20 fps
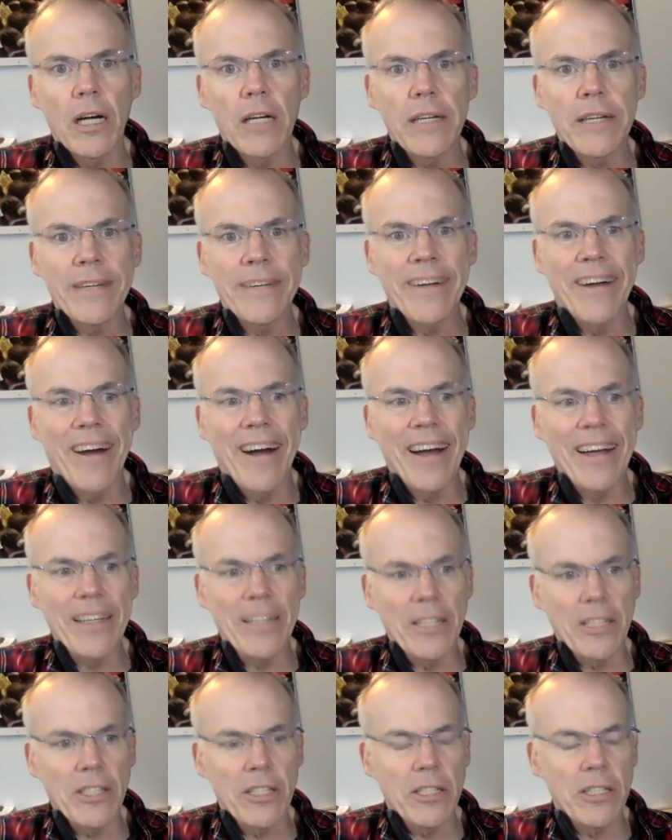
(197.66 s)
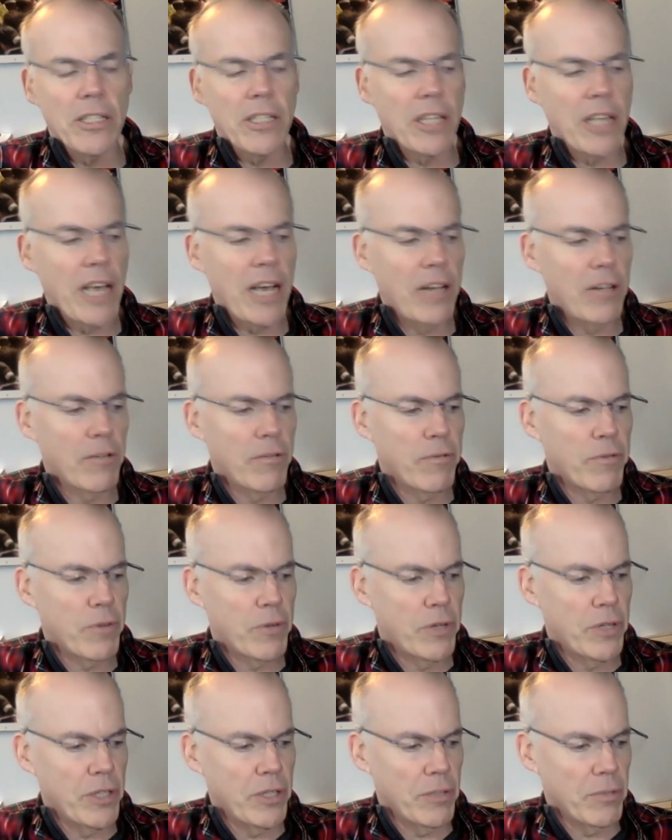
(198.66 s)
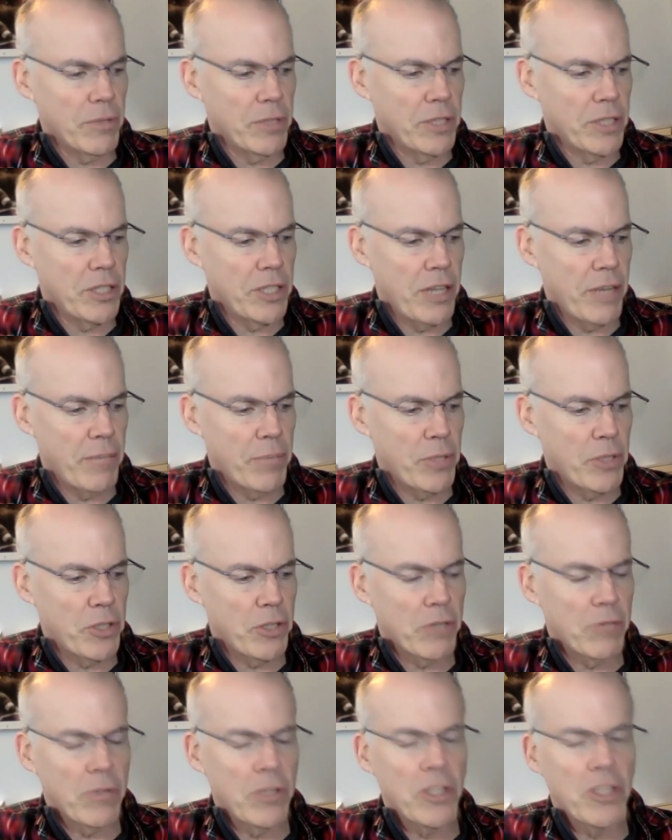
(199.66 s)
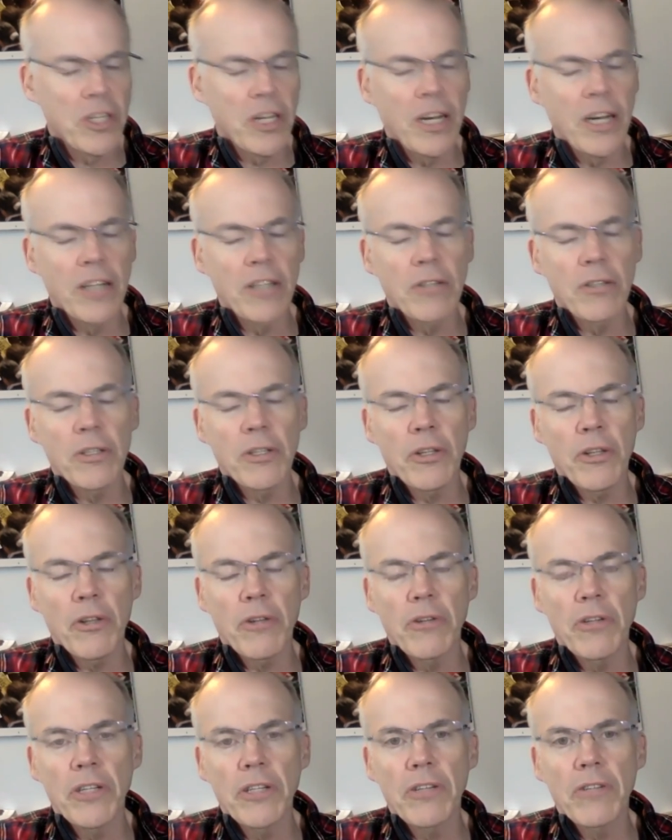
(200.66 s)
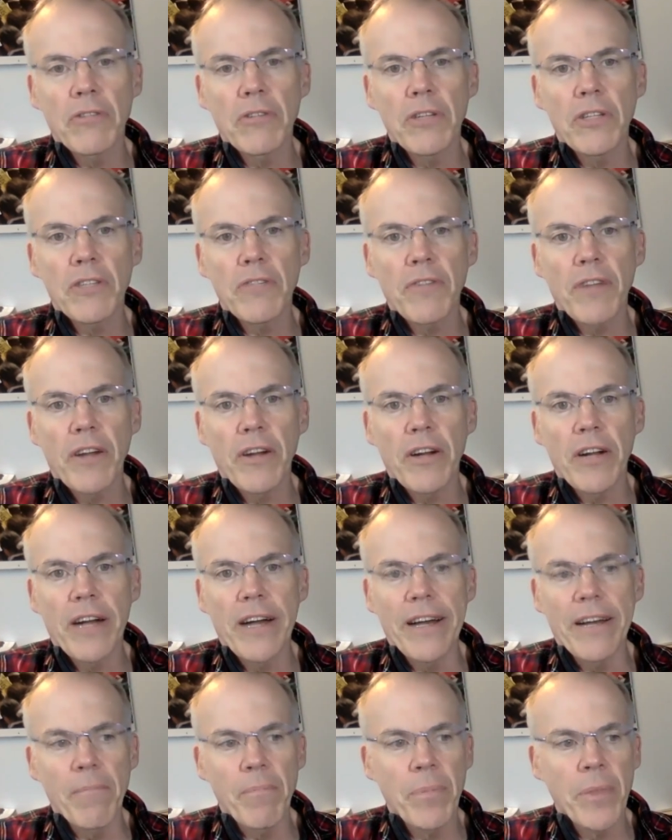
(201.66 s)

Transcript: in August in California, when the temperature reached 130 degrees Fahrenheit.